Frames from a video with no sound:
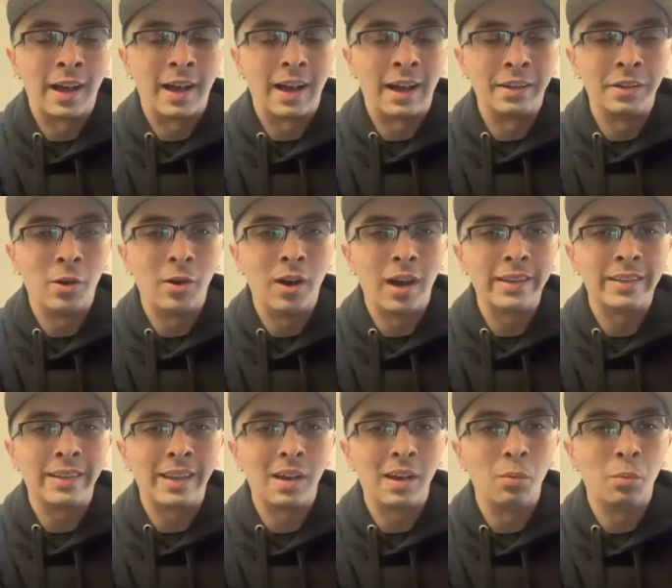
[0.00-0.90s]
I know I
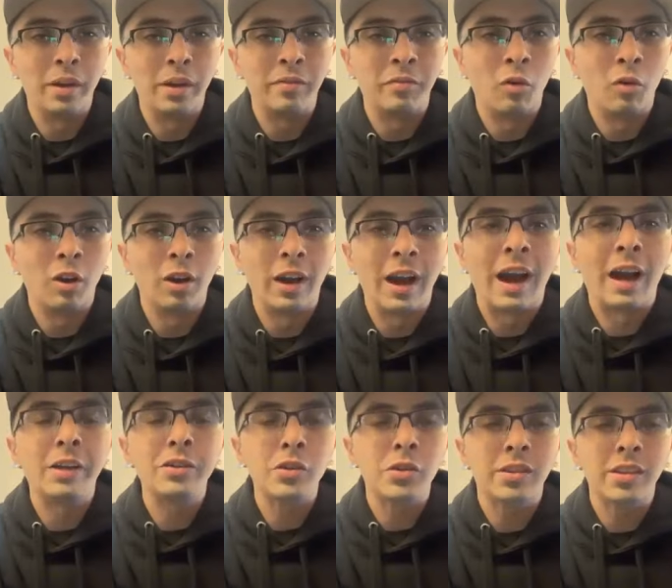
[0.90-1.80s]
can't wait for it.
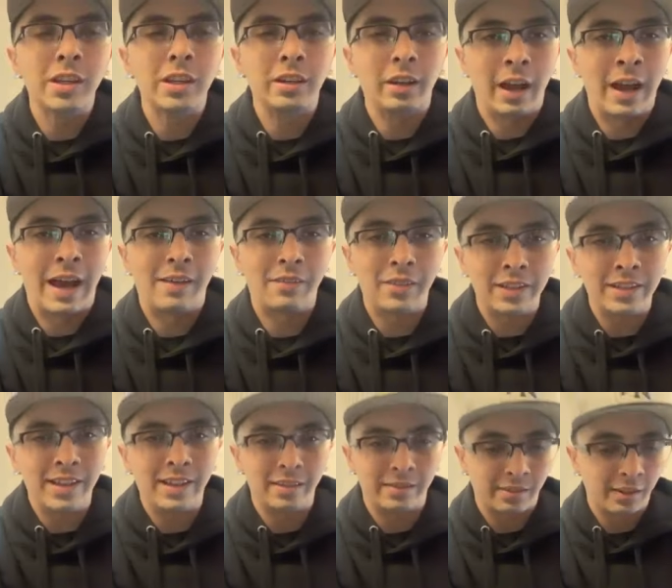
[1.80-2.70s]
How do you think
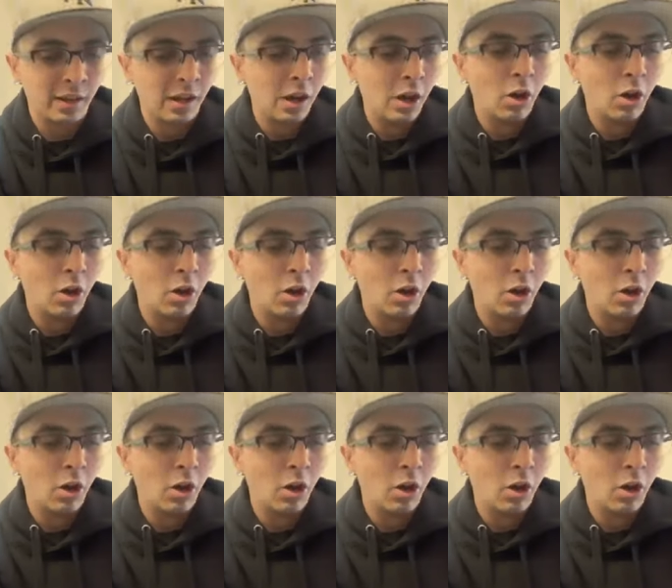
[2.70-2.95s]
having this